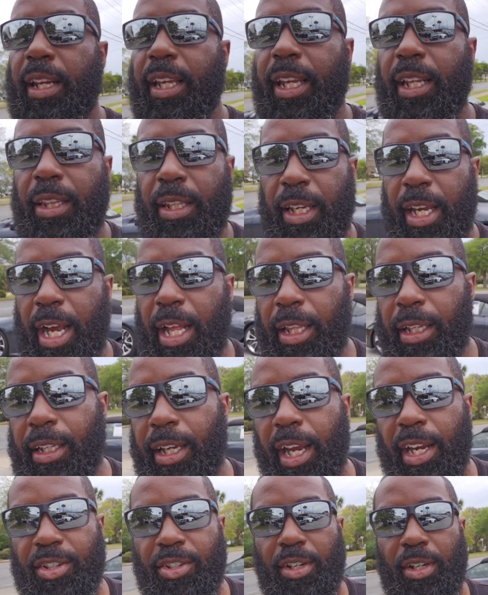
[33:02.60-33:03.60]
to get the
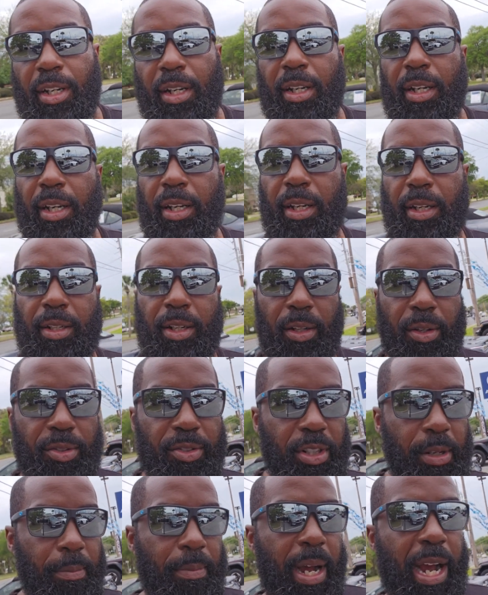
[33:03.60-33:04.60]
allocation and then the
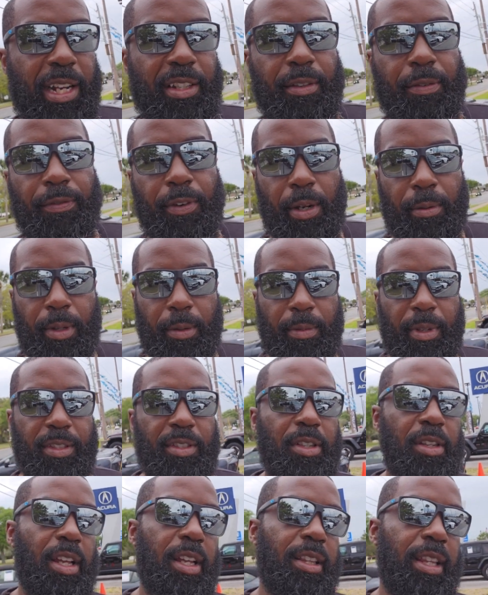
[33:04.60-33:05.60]
dealership buys it from them
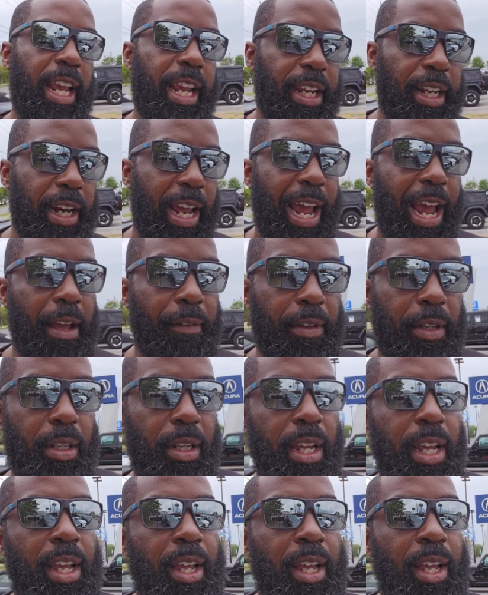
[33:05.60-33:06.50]
so that they can have it.